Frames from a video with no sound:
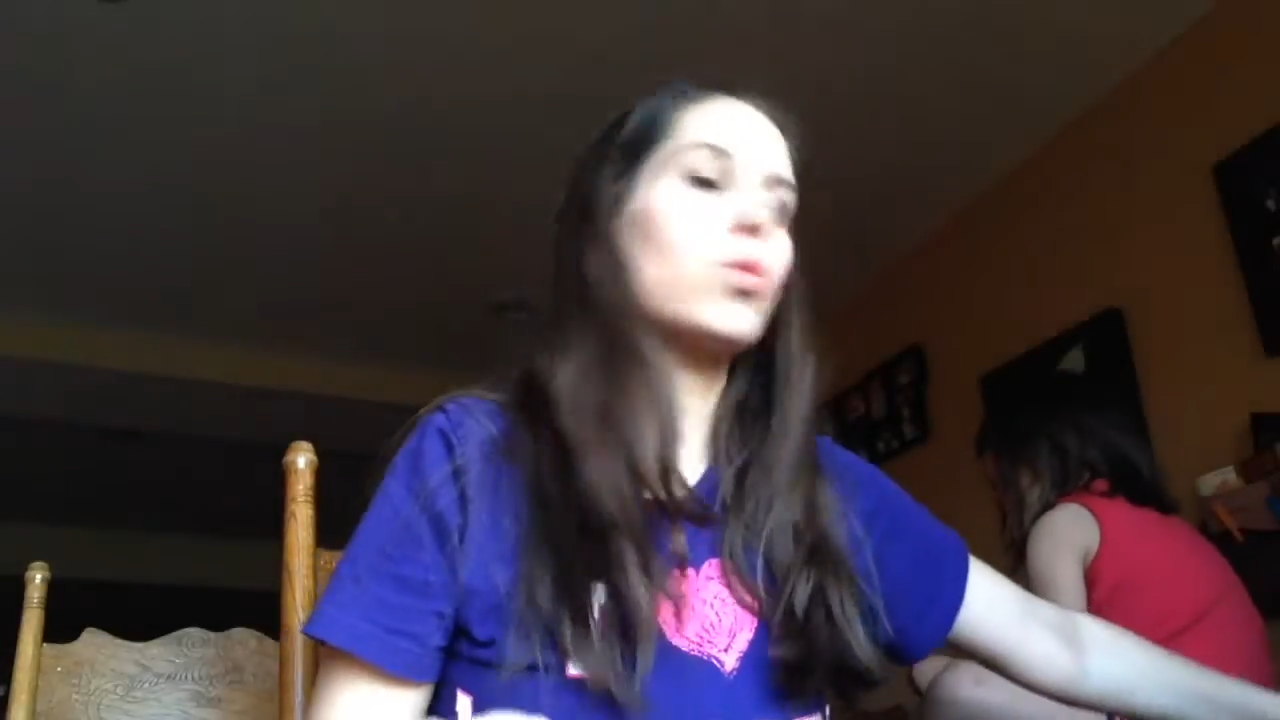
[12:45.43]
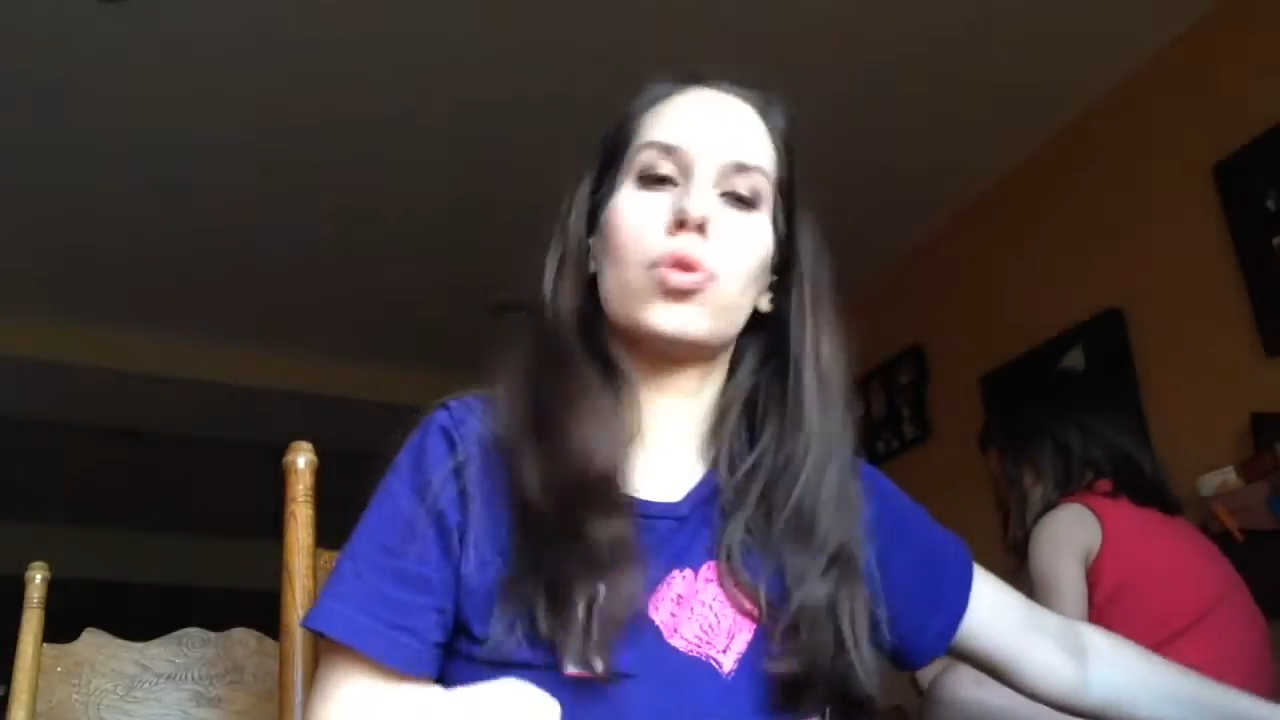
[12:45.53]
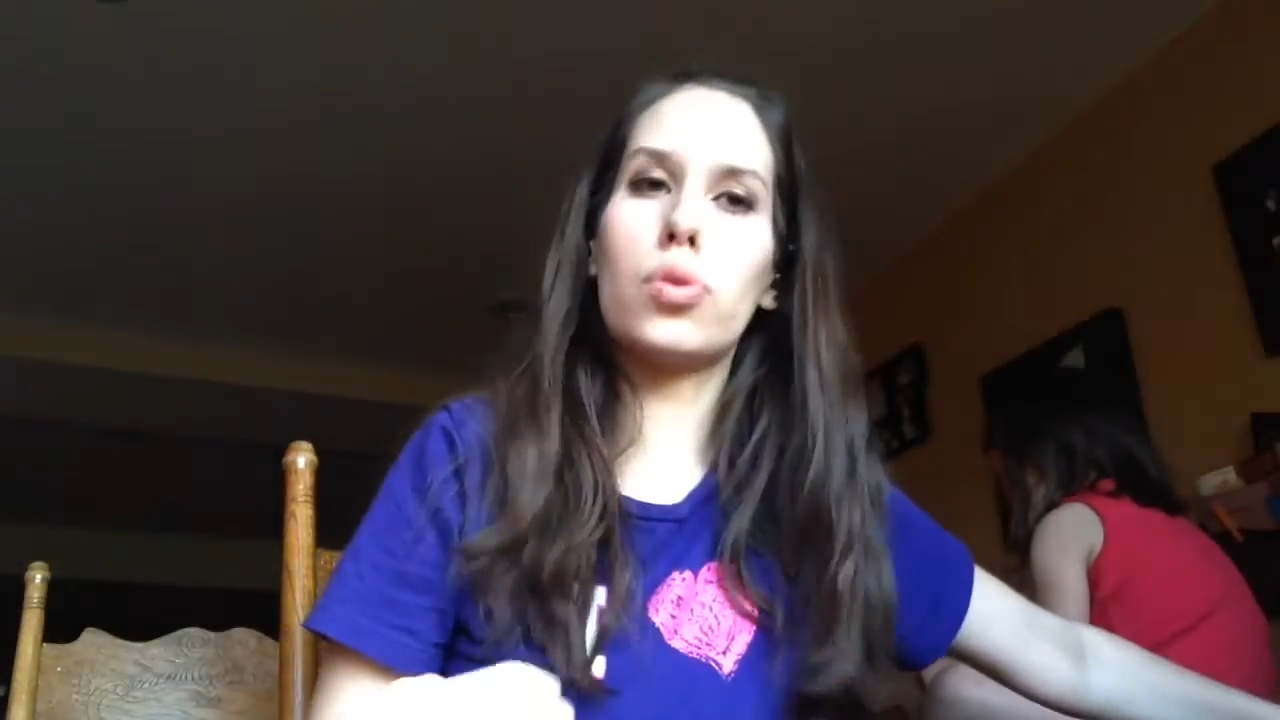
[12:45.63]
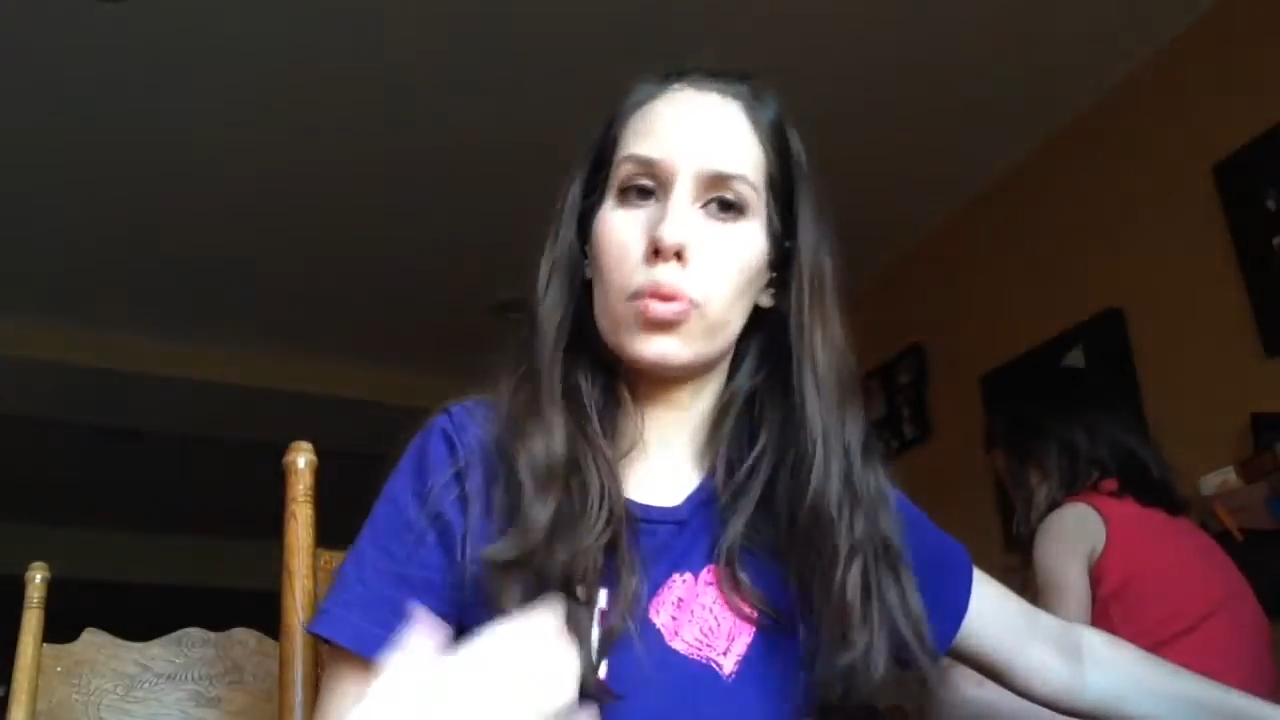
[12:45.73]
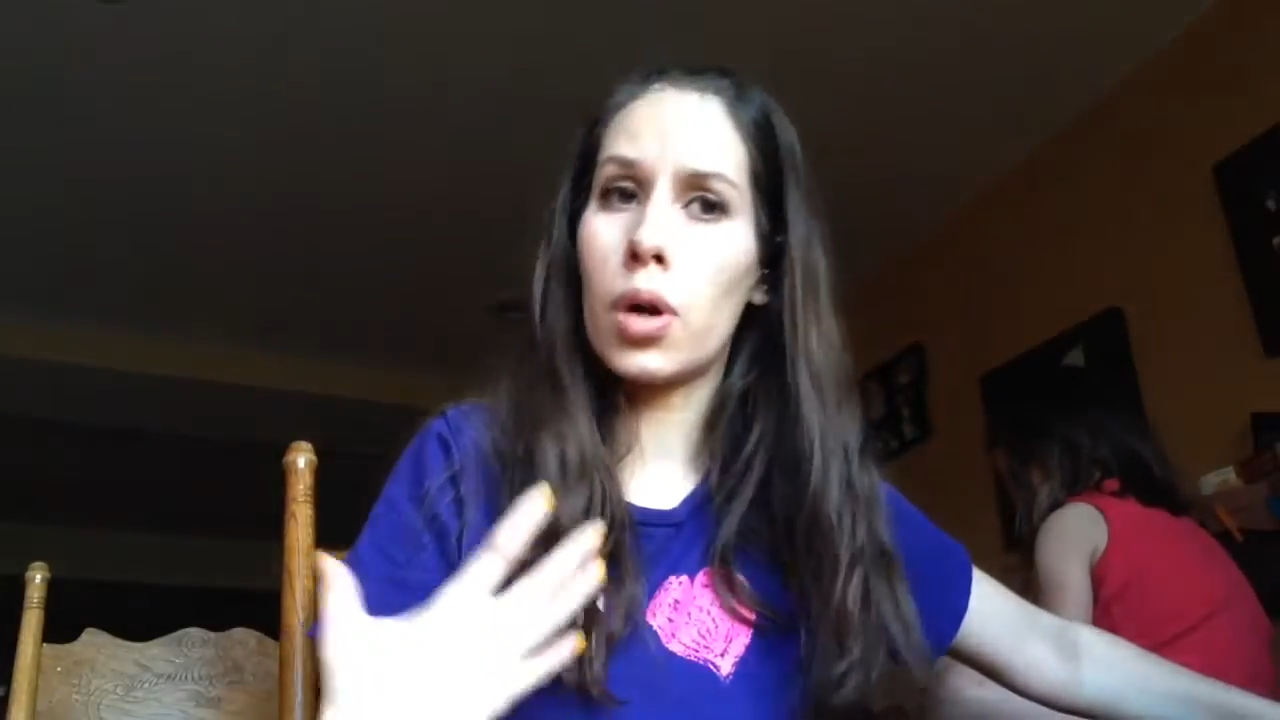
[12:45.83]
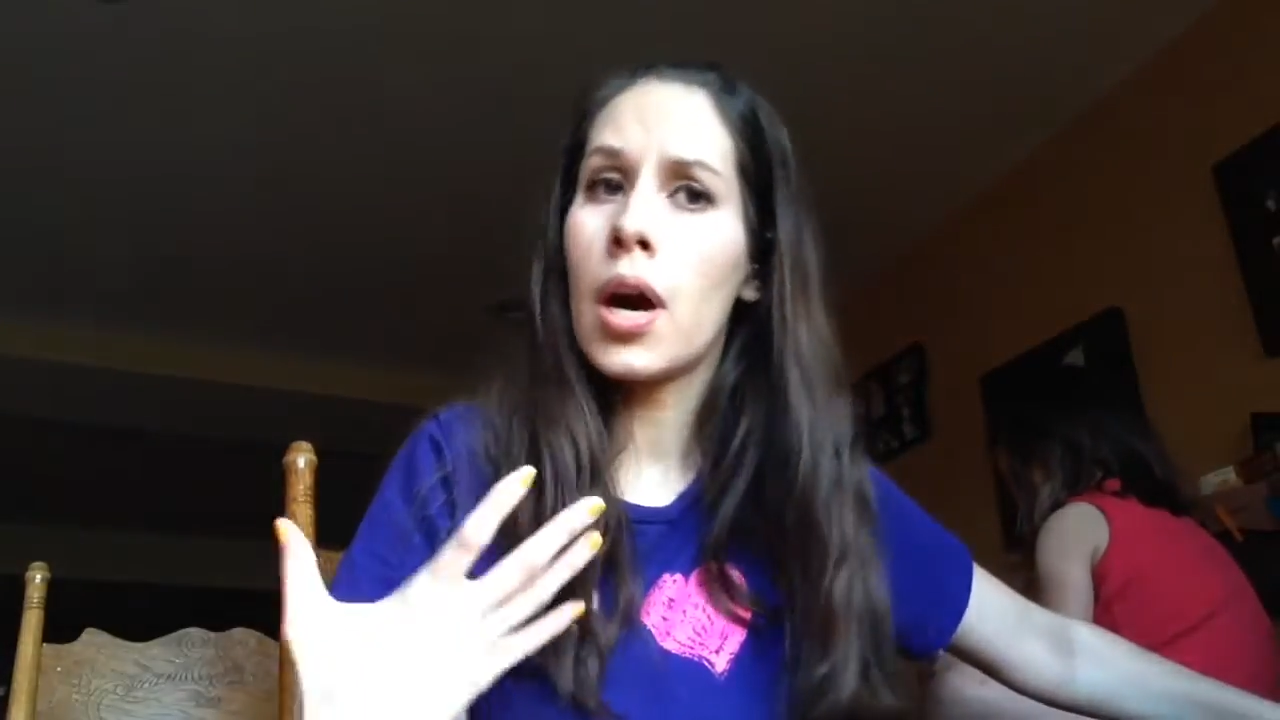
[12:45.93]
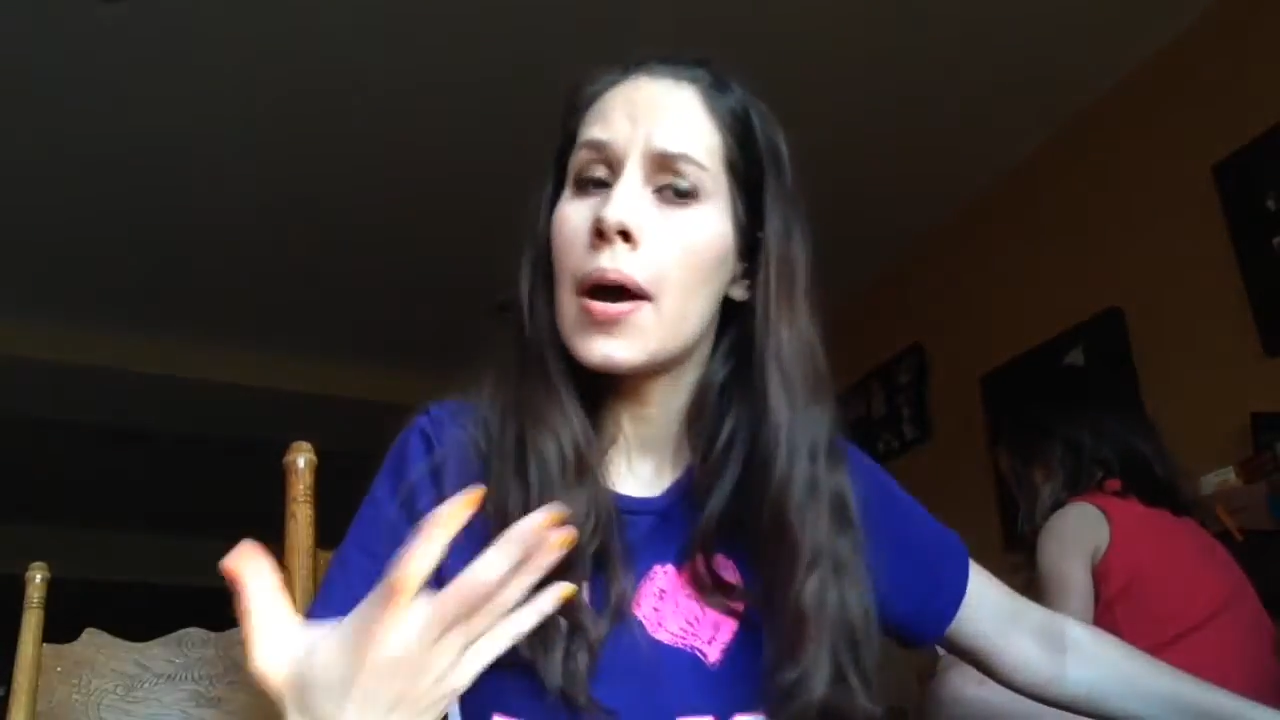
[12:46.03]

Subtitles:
to